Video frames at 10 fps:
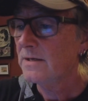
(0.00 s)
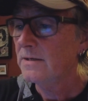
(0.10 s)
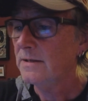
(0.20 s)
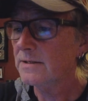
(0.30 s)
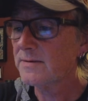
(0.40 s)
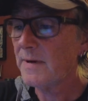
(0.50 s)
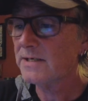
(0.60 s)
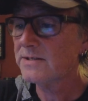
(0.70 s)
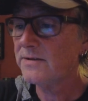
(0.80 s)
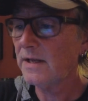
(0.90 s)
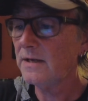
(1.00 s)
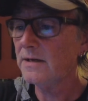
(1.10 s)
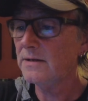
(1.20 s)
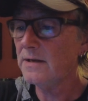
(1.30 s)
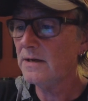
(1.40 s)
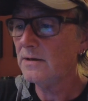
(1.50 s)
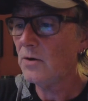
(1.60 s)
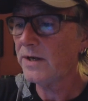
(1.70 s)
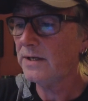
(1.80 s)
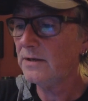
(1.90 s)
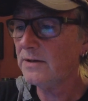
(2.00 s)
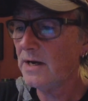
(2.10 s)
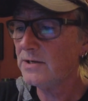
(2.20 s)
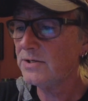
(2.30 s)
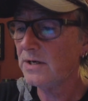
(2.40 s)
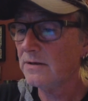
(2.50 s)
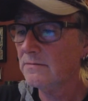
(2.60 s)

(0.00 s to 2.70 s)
There's the best thing in hockey here, the handshake.